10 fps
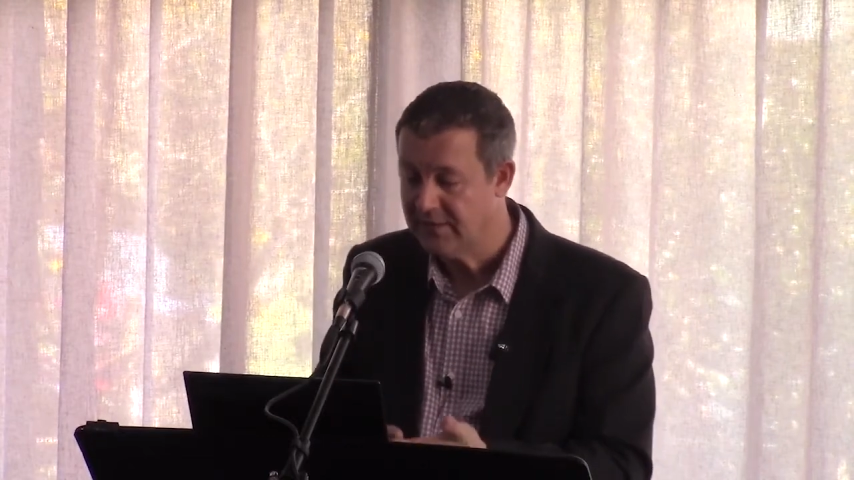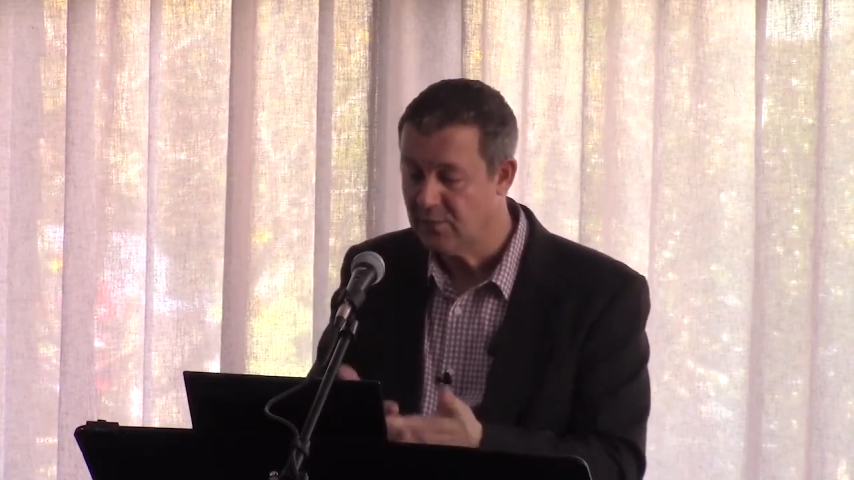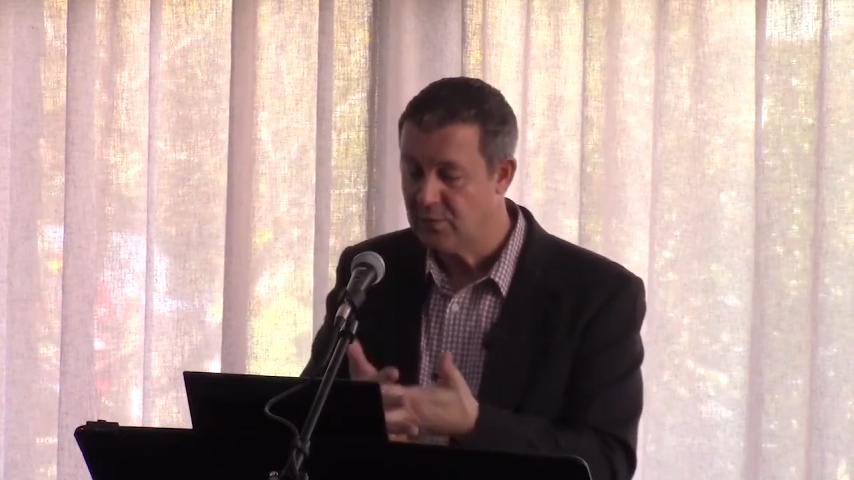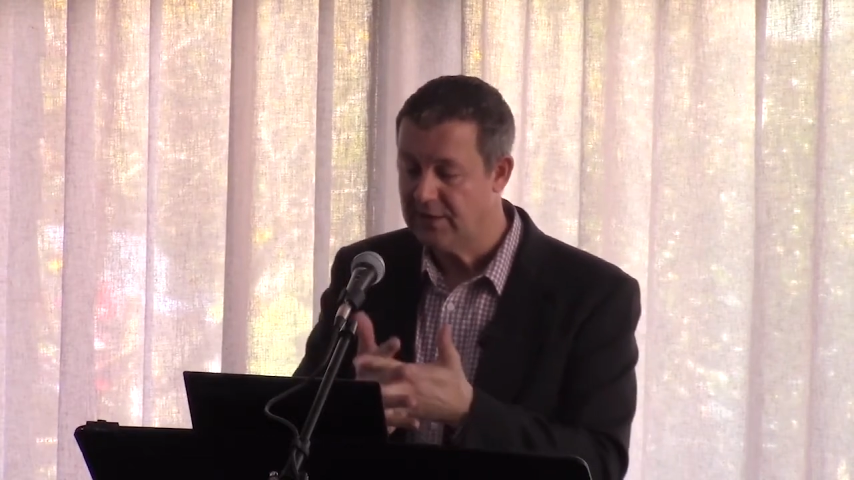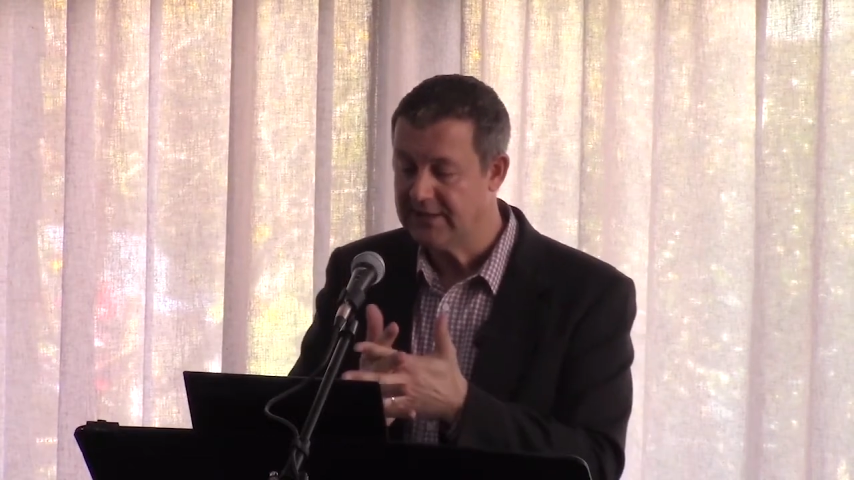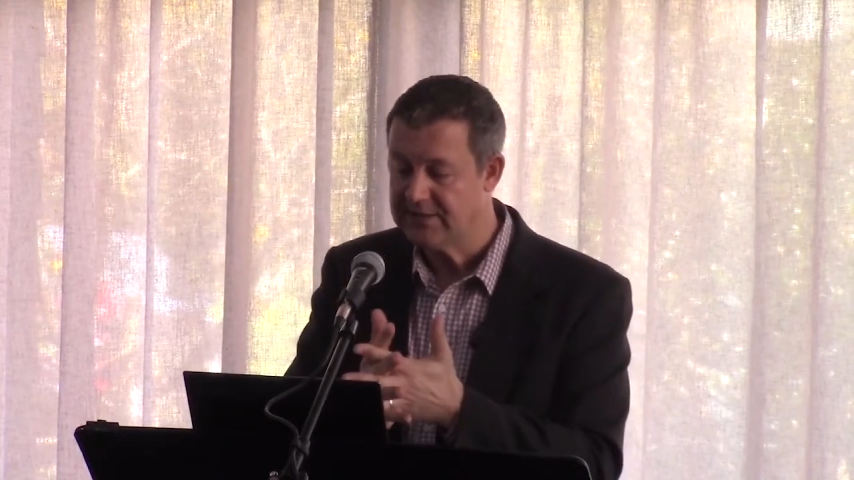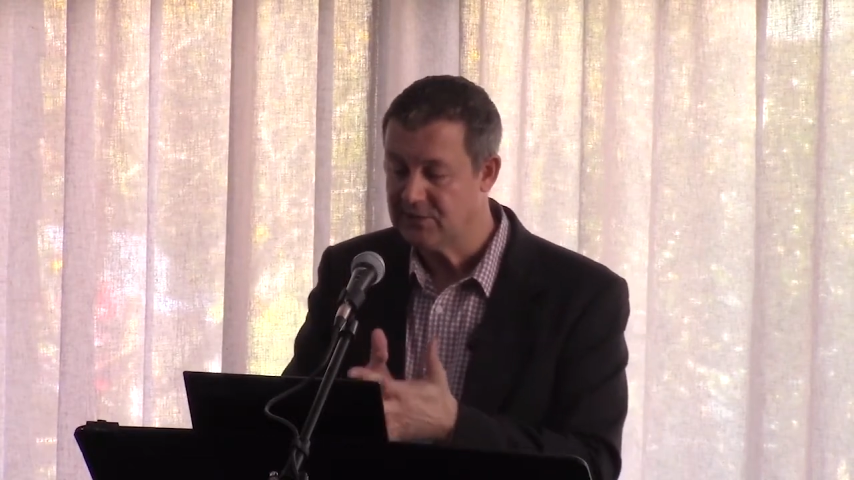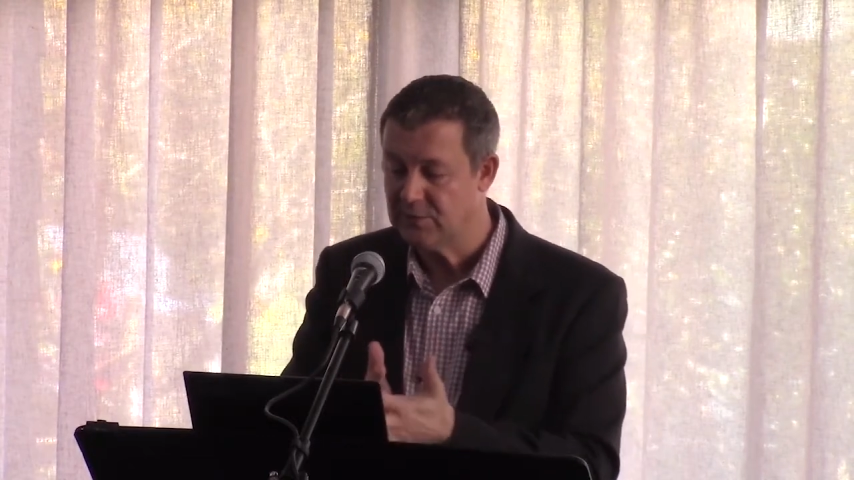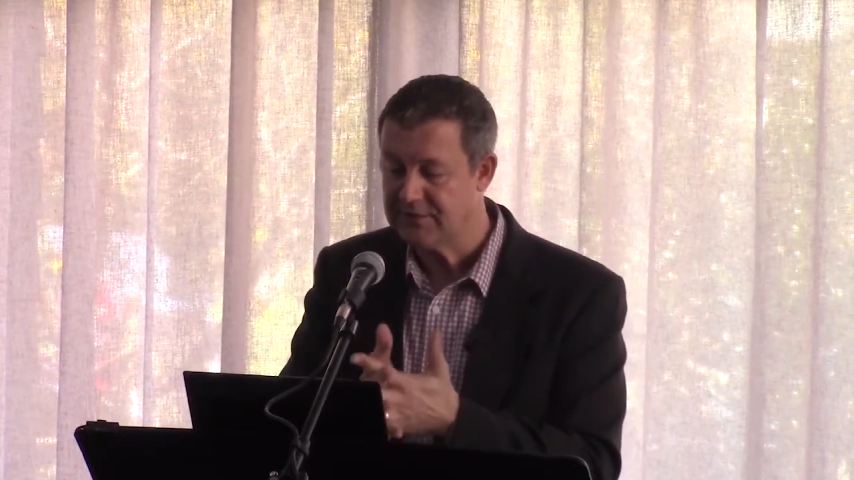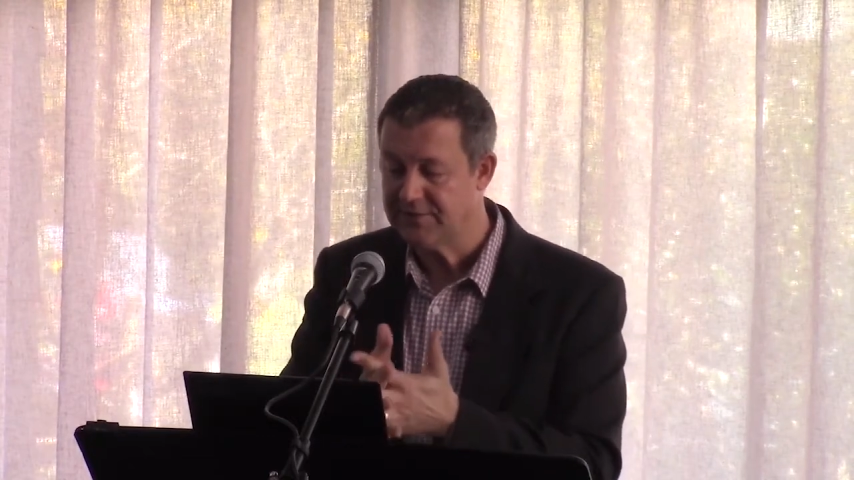and the word
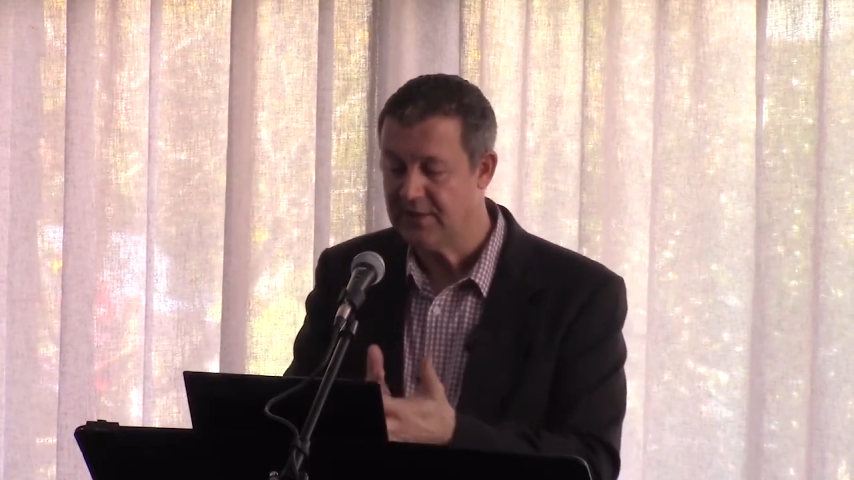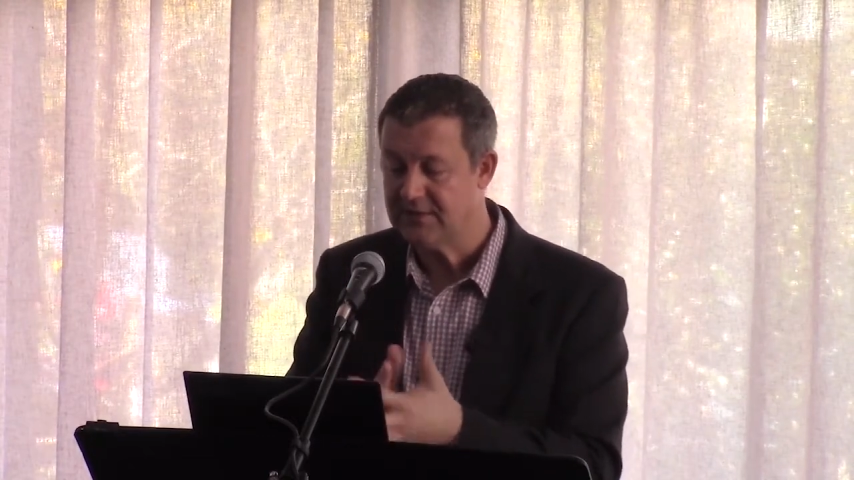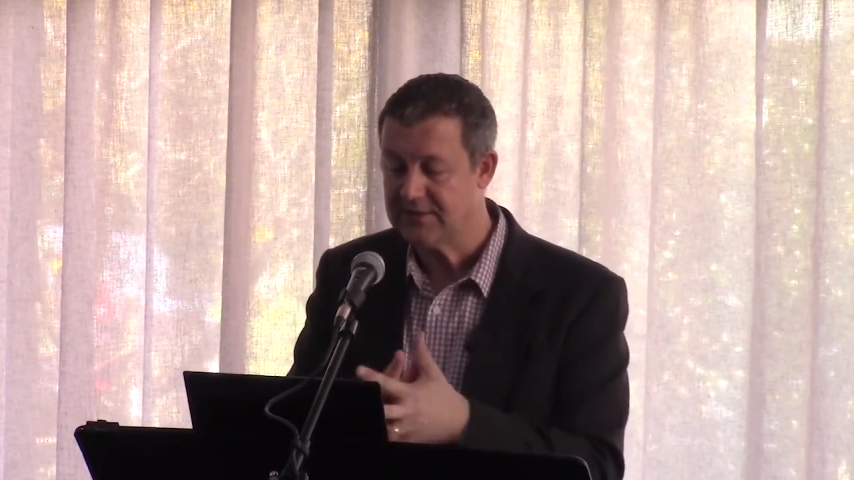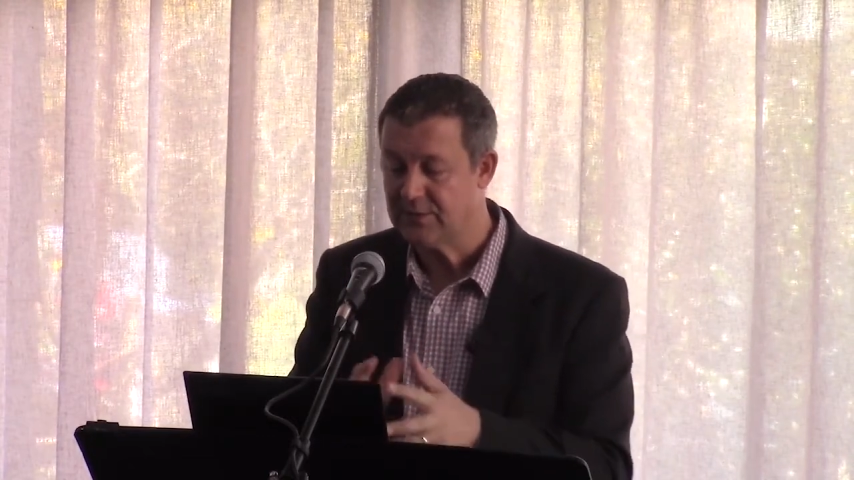exhorts fathers